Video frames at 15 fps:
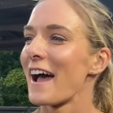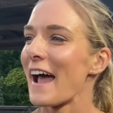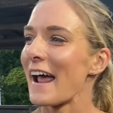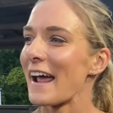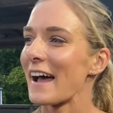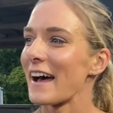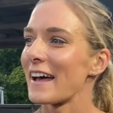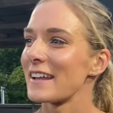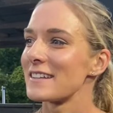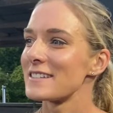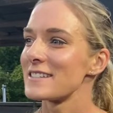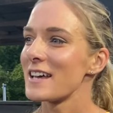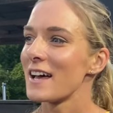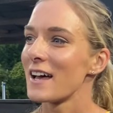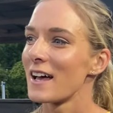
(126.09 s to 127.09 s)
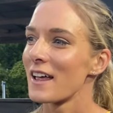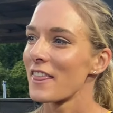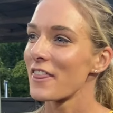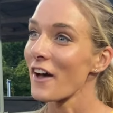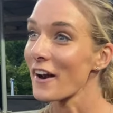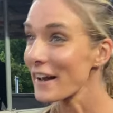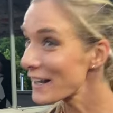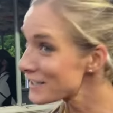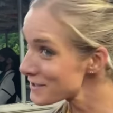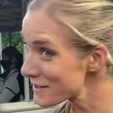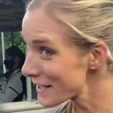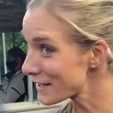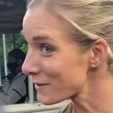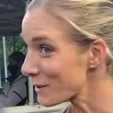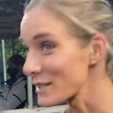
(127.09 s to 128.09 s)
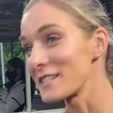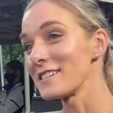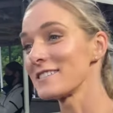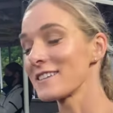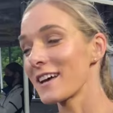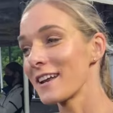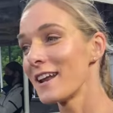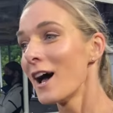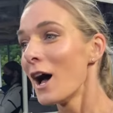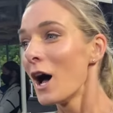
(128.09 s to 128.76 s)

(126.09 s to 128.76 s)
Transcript: and thought I could do the indoor season,